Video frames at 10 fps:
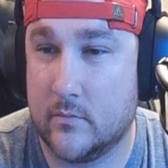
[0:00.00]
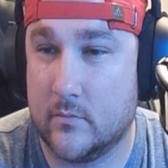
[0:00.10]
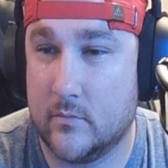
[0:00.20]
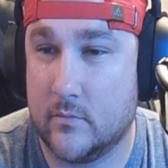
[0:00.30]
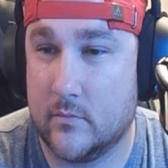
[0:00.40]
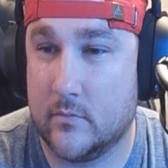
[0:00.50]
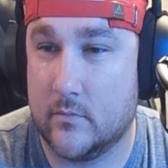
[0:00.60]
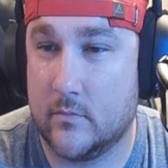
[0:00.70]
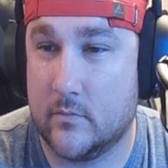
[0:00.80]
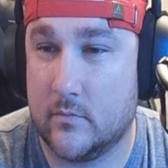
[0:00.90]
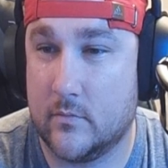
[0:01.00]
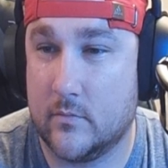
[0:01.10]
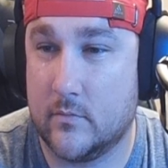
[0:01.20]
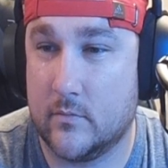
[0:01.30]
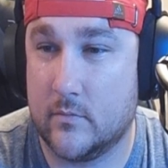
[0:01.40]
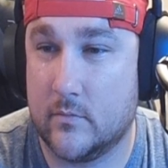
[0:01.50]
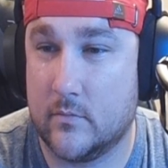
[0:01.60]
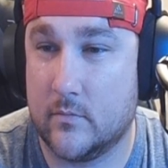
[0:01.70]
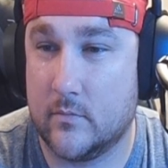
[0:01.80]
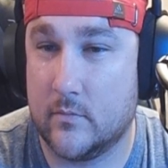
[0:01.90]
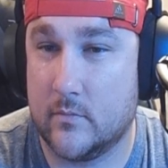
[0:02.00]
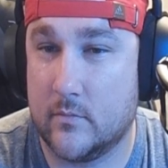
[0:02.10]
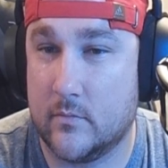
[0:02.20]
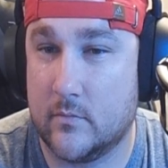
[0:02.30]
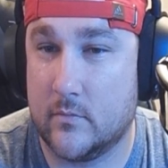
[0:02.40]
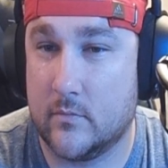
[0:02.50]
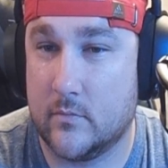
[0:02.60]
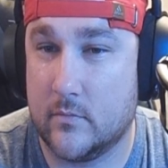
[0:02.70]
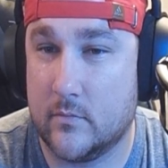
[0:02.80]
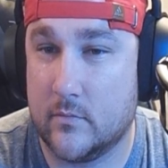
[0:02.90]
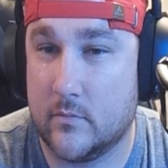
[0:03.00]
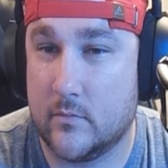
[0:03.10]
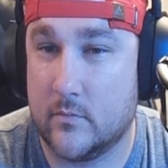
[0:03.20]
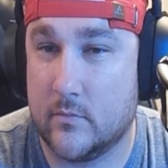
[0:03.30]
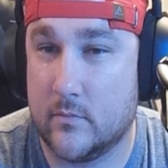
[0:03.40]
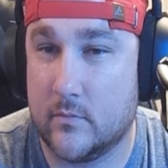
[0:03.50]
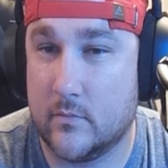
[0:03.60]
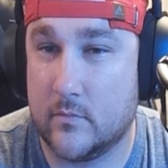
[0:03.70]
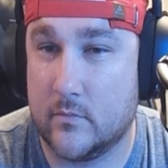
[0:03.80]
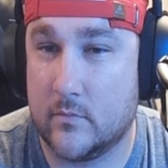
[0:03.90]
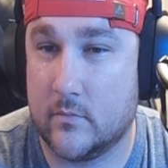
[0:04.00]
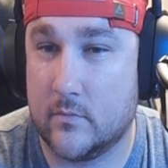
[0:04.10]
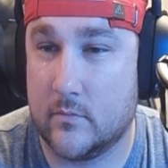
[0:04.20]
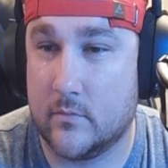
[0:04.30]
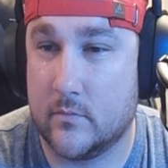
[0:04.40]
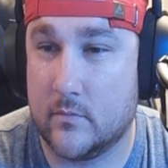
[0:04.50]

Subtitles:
The person shown says nothing.